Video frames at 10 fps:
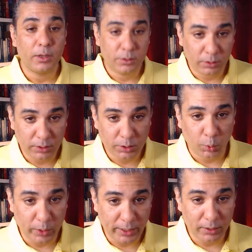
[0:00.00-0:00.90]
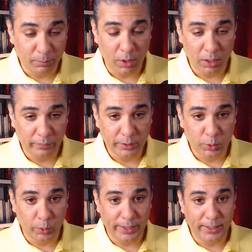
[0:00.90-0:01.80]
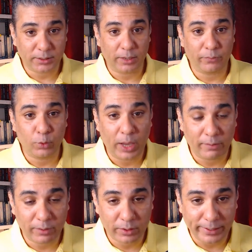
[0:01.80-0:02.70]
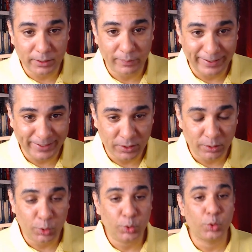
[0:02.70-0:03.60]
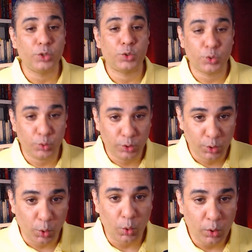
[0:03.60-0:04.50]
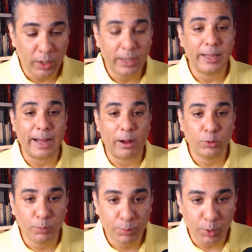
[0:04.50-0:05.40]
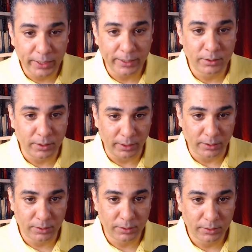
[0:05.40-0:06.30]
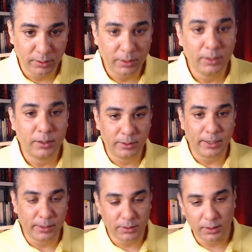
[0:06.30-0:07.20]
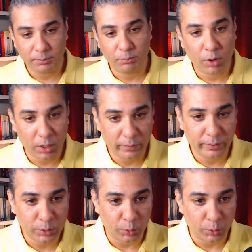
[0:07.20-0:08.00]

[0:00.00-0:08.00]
So the story, the moral of the story is if you have a great civilization, you should know how to protect it. That is the moral of the